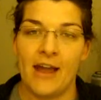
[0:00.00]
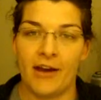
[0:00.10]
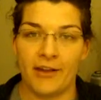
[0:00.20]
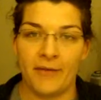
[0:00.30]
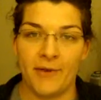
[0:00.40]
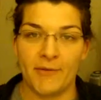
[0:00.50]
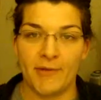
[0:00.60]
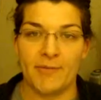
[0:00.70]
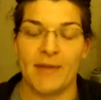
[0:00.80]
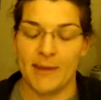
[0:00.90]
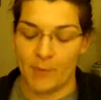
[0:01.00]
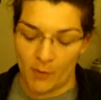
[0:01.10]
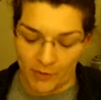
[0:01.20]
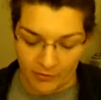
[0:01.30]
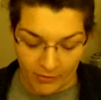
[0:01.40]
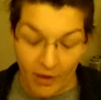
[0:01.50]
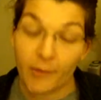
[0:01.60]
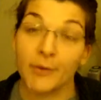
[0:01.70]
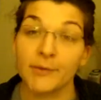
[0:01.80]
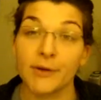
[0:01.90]
arguing with me about whether or
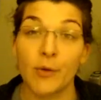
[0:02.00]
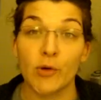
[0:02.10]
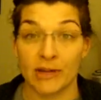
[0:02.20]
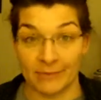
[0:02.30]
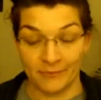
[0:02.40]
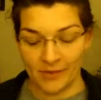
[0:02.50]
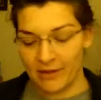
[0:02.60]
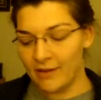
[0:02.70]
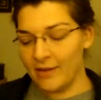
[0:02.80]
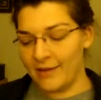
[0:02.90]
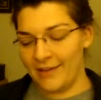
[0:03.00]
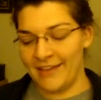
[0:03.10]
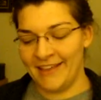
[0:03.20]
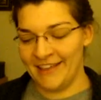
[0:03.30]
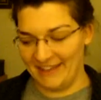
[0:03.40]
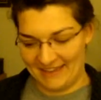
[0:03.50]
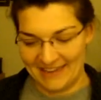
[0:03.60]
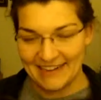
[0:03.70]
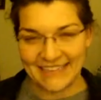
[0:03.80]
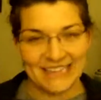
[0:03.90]
not we're recording.
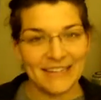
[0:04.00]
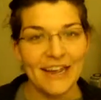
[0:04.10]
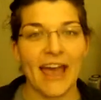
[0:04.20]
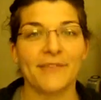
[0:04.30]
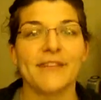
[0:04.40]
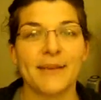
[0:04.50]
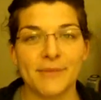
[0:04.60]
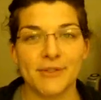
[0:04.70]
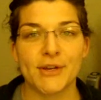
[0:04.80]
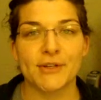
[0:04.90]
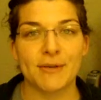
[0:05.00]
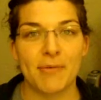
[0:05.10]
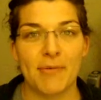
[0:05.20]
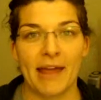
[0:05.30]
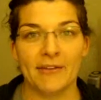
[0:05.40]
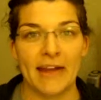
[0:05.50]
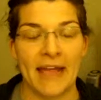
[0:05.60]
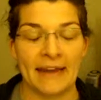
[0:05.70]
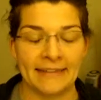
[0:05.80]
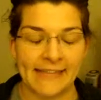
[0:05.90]
I didn't have time to charge up the battery
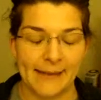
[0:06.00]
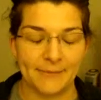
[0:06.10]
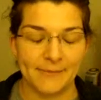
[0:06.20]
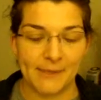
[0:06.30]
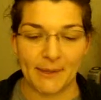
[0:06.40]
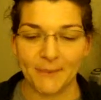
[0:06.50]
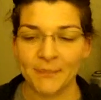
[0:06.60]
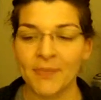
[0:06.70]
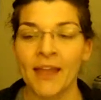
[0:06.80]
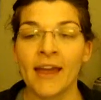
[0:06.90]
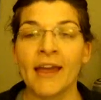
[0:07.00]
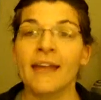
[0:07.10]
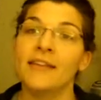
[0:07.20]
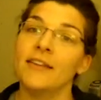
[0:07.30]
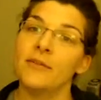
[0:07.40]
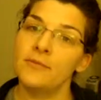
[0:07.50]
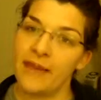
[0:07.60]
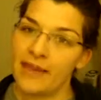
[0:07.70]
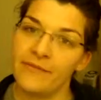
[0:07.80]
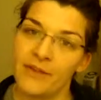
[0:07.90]
ahead of time. So, you
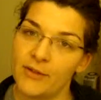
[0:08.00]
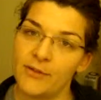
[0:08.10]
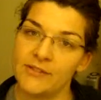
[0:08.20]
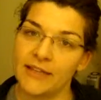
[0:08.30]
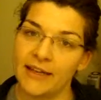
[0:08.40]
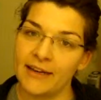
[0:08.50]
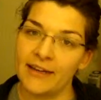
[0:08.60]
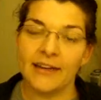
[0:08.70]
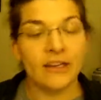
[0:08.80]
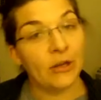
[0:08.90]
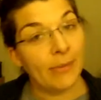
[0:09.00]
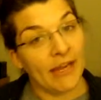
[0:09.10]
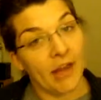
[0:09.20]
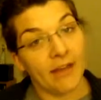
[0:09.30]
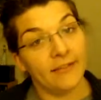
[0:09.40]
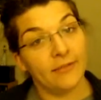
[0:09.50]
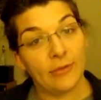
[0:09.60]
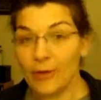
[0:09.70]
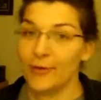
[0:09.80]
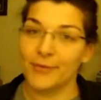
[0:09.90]
may have noticed a cut-in, and you may not.
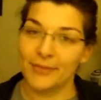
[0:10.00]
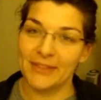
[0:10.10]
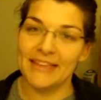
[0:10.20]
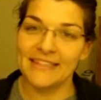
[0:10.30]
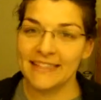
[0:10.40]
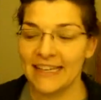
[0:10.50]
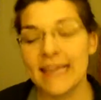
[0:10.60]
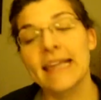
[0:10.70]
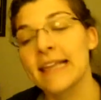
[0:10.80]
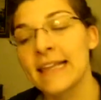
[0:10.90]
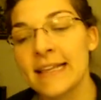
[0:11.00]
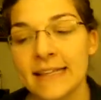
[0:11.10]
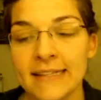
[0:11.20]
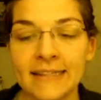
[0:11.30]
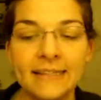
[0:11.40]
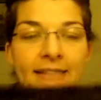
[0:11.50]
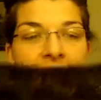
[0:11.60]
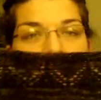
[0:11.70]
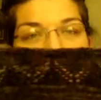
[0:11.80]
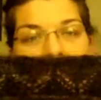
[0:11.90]
So, this
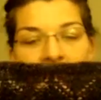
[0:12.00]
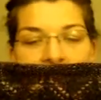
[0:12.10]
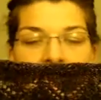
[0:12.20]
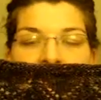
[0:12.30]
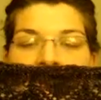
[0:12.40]
is